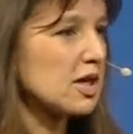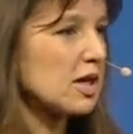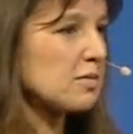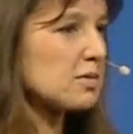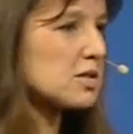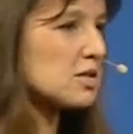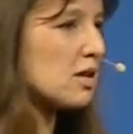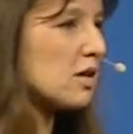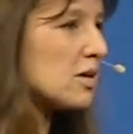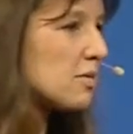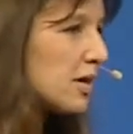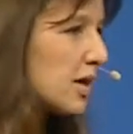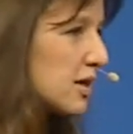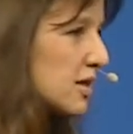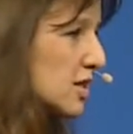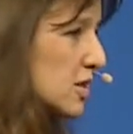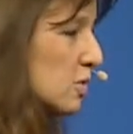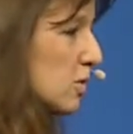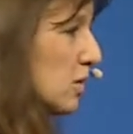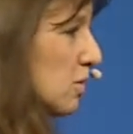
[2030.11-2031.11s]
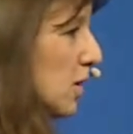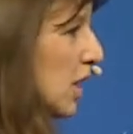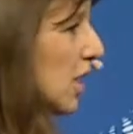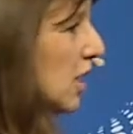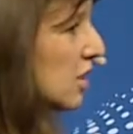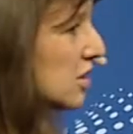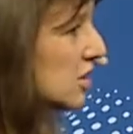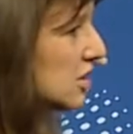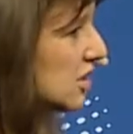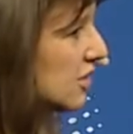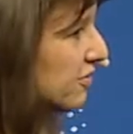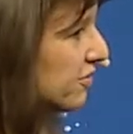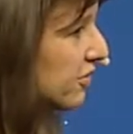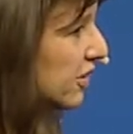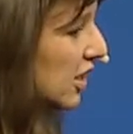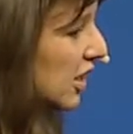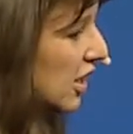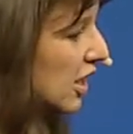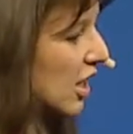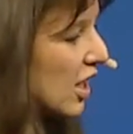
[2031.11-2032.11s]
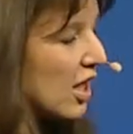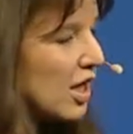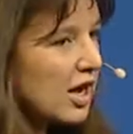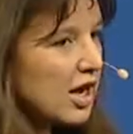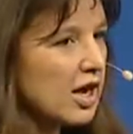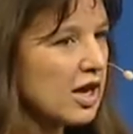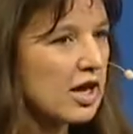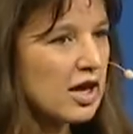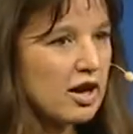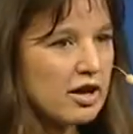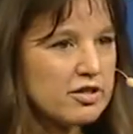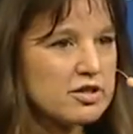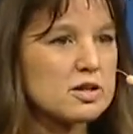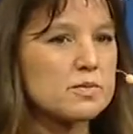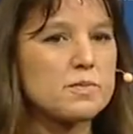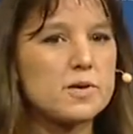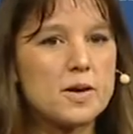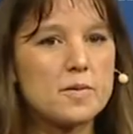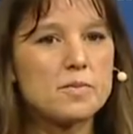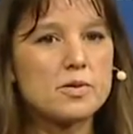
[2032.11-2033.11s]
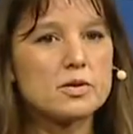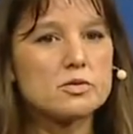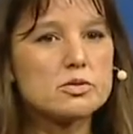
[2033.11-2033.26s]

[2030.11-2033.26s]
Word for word: I've been talking about this with Micah Sifry, uh, other people.